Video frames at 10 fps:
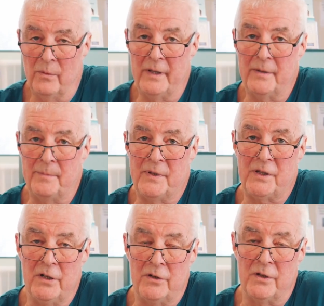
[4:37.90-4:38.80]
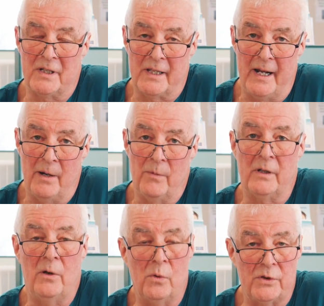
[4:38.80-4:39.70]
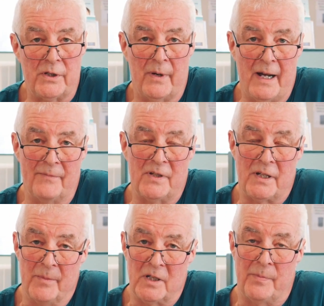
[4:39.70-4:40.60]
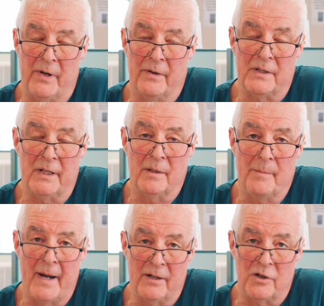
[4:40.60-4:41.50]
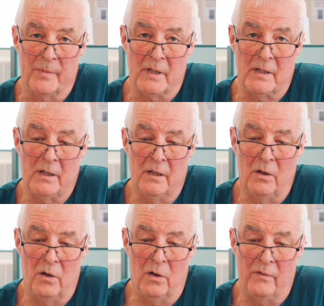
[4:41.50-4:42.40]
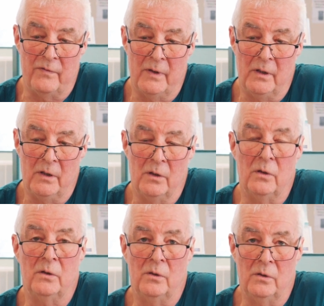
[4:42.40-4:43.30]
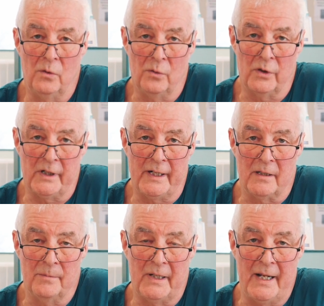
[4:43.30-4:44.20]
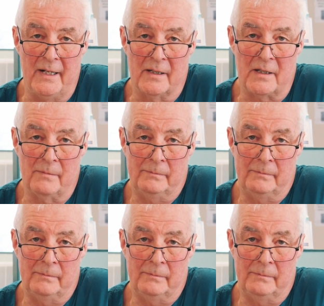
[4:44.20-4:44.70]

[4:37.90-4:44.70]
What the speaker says: where the surgeons there will also have some experience in the management of oral lichen planus.